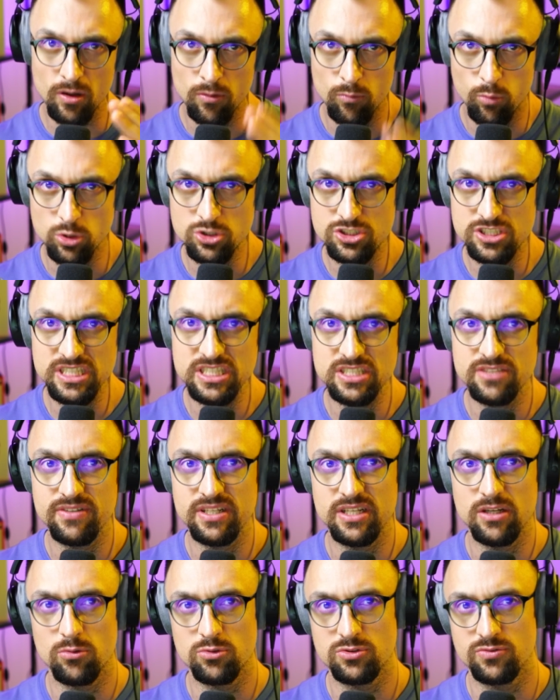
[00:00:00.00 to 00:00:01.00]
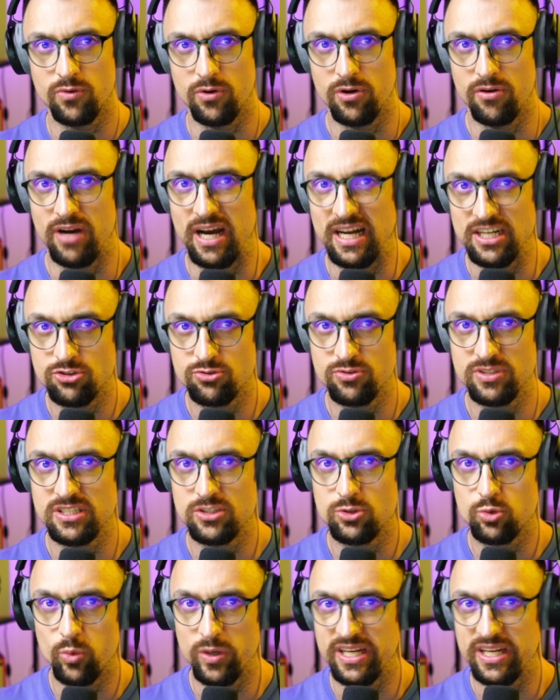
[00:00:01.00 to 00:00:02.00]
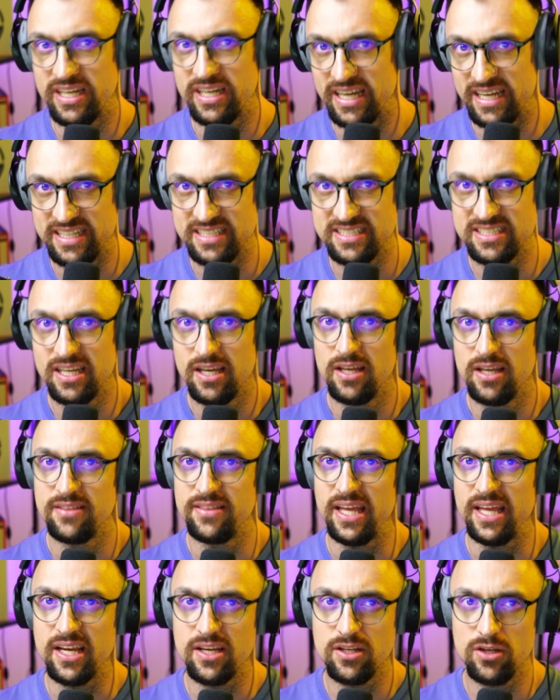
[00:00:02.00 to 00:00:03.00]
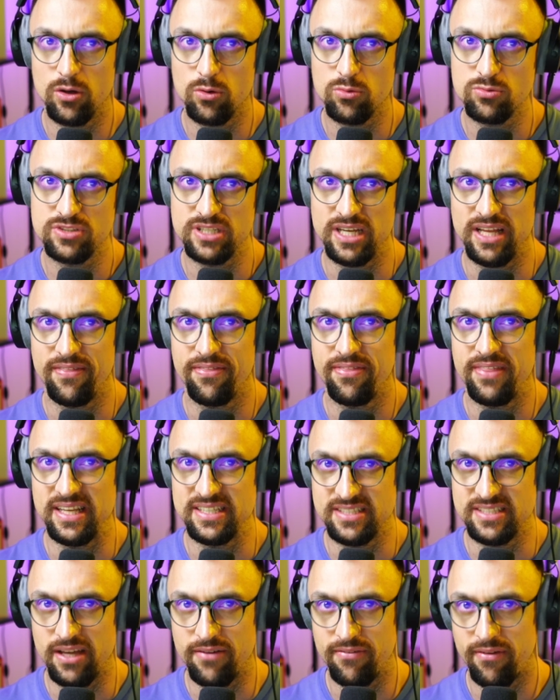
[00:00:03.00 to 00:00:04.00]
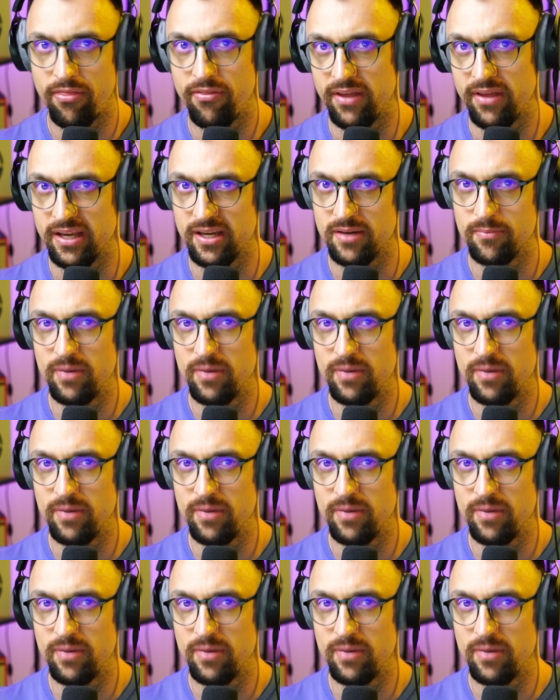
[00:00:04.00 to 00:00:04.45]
Watch these videos for 120 days, take notes and test everything.